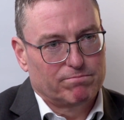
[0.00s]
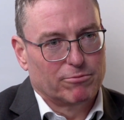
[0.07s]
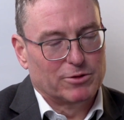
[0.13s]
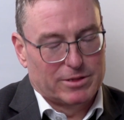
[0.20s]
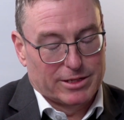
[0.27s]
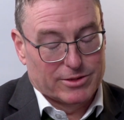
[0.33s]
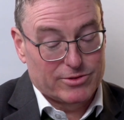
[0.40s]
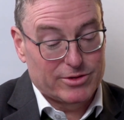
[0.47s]

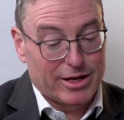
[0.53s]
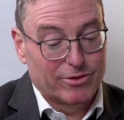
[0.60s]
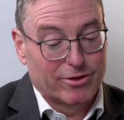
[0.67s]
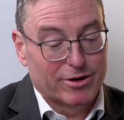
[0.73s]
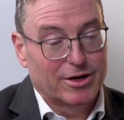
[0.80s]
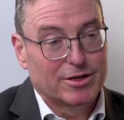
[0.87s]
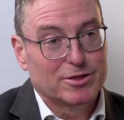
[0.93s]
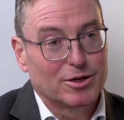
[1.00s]
It's said
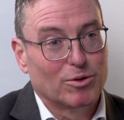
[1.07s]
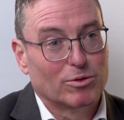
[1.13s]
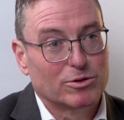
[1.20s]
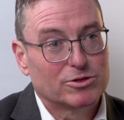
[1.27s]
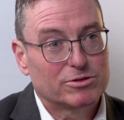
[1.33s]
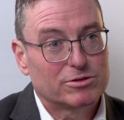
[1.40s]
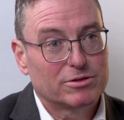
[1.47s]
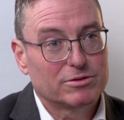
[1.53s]
they're going to
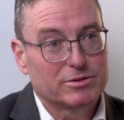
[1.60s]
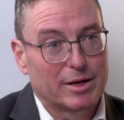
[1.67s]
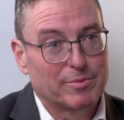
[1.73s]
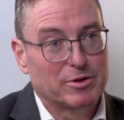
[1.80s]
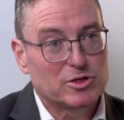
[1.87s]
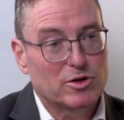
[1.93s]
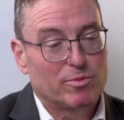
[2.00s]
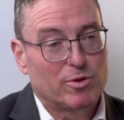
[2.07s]
launch
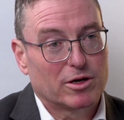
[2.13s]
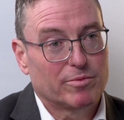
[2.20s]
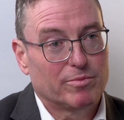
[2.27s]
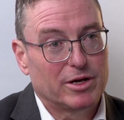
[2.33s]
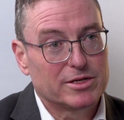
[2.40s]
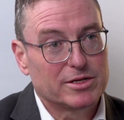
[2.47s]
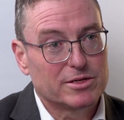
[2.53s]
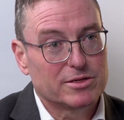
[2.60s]
Amazon
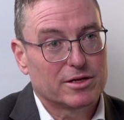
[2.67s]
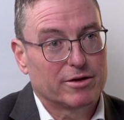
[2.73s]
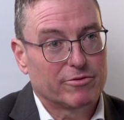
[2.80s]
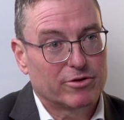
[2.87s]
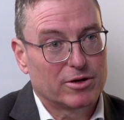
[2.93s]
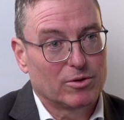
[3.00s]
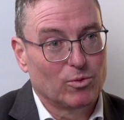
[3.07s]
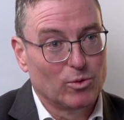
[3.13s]
Marketplace in South
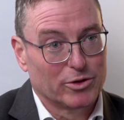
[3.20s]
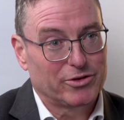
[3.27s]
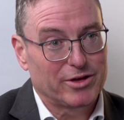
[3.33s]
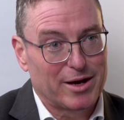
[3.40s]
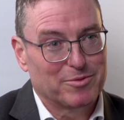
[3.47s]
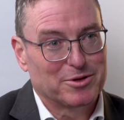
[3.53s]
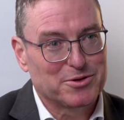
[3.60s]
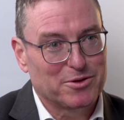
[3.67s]
Africa with
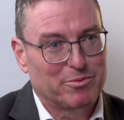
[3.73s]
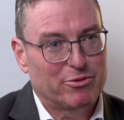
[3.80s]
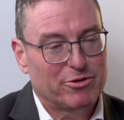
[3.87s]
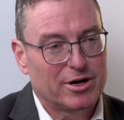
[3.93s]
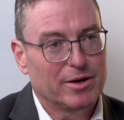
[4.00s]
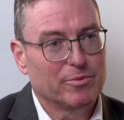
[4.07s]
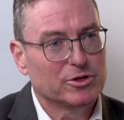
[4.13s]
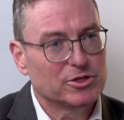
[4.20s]
Amazon
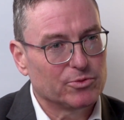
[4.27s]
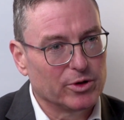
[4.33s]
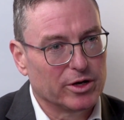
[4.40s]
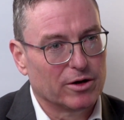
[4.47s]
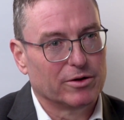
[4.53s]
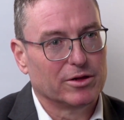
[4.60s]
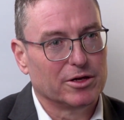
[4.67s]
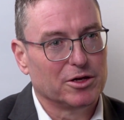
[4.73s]
Prime, which we
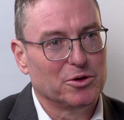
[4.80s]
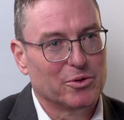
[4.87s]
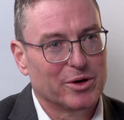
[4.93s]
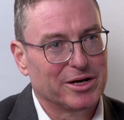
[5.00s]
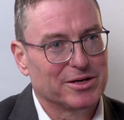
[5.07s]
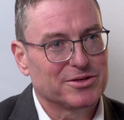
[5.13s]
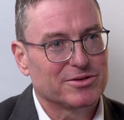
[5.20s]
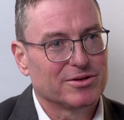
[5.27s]
know in the
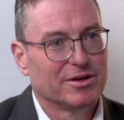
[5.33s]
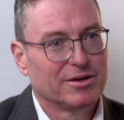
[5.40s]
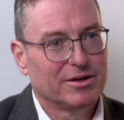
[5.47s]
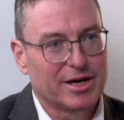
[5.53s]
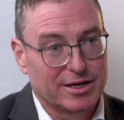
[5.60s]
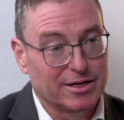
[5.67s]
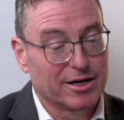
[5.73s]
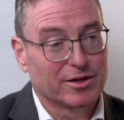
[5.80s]
US
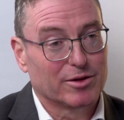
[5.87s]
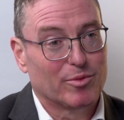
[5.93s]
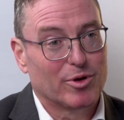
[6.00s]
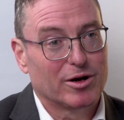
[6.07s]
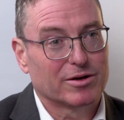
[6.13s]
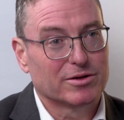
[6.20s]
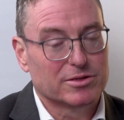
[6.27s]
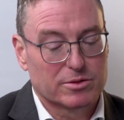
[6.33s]
and in other
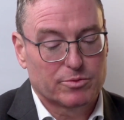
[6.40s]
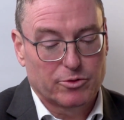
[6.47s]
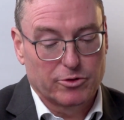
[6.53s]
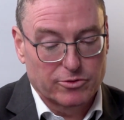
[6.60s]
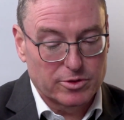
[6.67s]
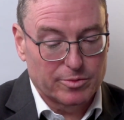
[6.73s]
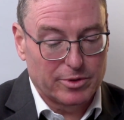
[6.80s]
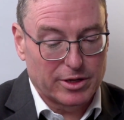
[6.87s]
markets has
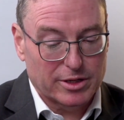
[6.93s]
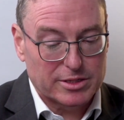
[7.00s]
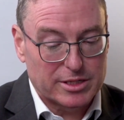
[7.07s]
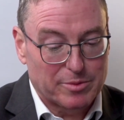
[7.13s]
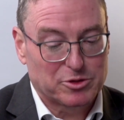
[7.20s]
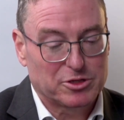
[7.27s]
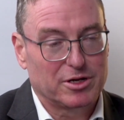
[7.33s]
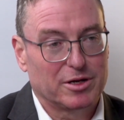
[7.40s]
proved to be
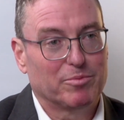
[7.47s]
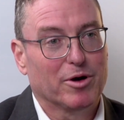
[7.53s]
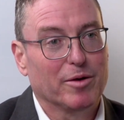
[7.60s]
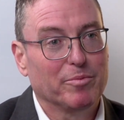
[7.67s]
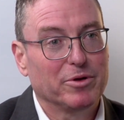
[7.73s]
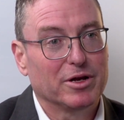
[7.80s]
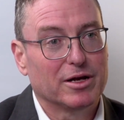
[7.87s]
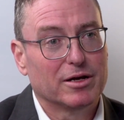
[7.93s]
exceptionally
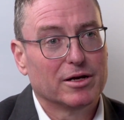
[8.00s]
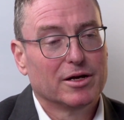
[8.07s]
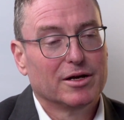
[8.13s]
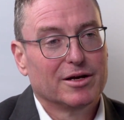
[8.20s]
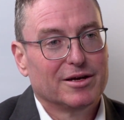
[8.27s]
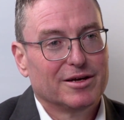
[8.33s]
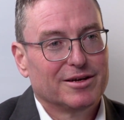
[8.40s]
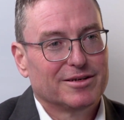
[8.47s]
popular.
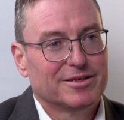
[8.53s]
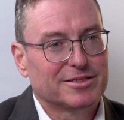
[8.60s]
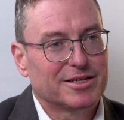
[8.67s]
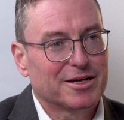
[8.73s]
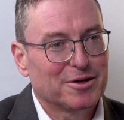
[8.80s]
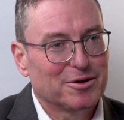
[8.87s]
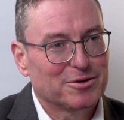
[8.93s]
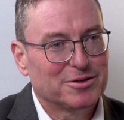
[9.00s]
Does
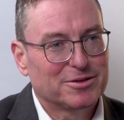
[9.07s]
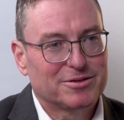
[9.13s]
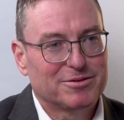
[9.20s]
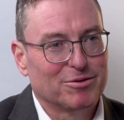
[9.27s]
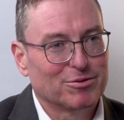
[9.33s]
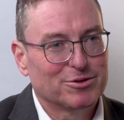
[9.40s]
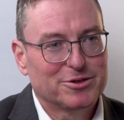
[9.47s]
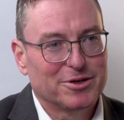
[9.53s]

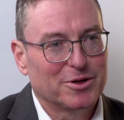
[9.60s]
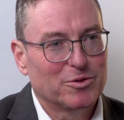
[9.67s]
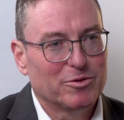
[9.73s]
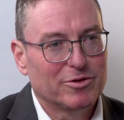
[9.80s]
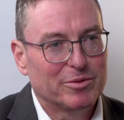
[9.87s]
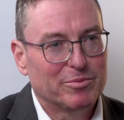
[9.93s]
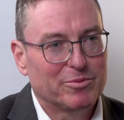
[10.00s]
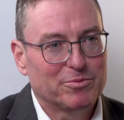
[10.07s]
Takealot launch an
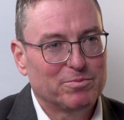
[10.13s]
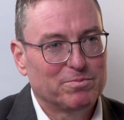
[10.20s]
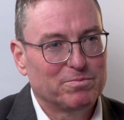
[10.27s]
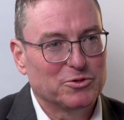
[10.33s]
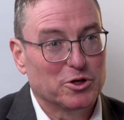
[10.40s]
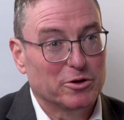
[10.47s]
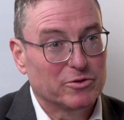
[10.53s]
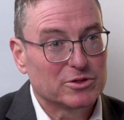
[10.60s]
equivalent
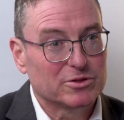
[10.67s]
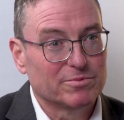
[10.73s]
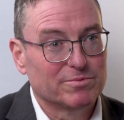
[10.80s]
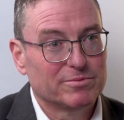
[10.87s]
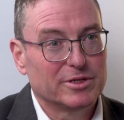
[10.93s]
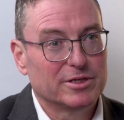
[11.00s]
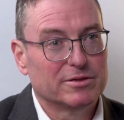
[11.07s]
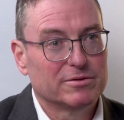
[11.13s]
service
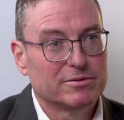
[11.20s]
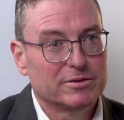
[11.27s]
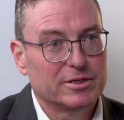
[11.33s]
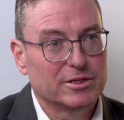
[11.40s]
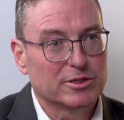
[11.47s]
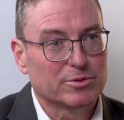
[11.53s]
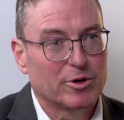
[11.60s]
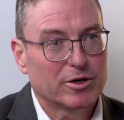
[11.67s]
in
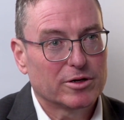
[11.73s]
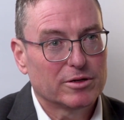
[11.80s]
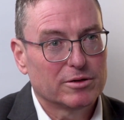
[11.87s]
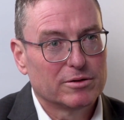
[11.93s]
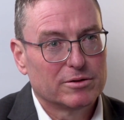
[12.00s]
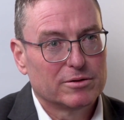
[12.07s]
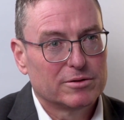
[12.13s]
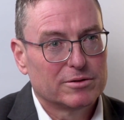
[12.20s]
this market?